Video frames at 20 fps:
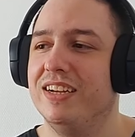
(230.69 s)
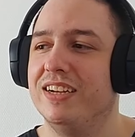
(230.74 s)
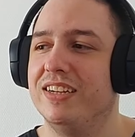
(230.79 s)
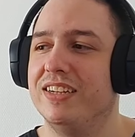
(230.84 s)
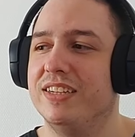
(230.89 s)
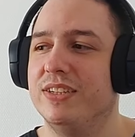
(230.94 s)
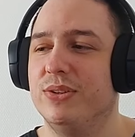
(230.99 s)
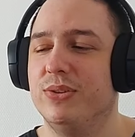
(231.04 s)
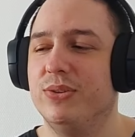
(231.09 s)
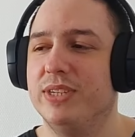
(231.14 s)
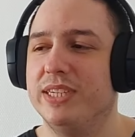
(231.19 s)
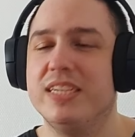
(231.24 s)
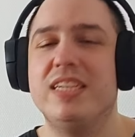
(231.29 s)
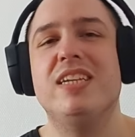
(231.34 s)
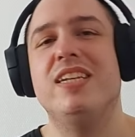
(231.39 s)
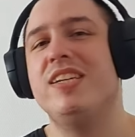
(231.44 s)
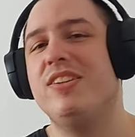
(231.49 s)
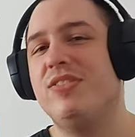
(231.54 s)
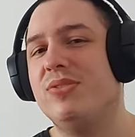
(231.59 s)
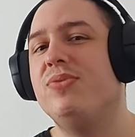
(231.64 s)
you know,
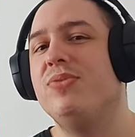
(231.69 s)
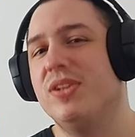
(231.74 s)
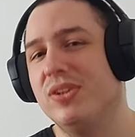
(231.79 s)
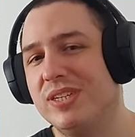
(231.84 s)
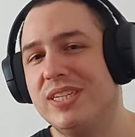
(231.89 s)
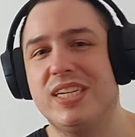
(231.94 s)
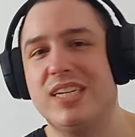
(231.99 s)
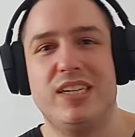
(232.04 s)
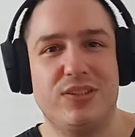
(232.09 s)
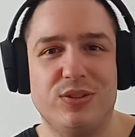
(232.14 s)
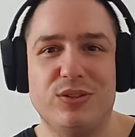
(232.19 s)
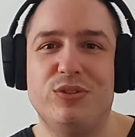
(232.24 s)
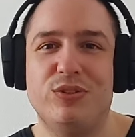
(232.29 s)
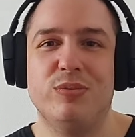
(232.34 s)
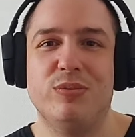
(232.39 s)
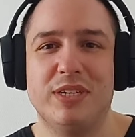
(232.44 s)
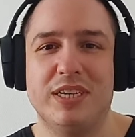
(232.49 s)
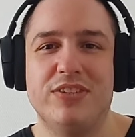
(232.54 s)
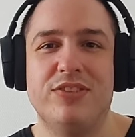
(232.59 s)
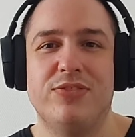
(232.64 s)
clearly he's a filler character to the
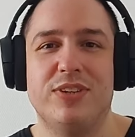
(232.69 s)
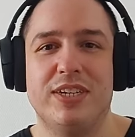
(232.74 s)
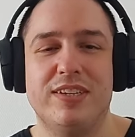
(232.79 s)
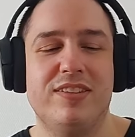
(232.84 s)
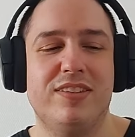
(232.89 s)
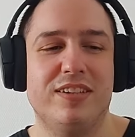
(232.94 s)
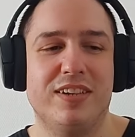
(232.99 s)
max, right?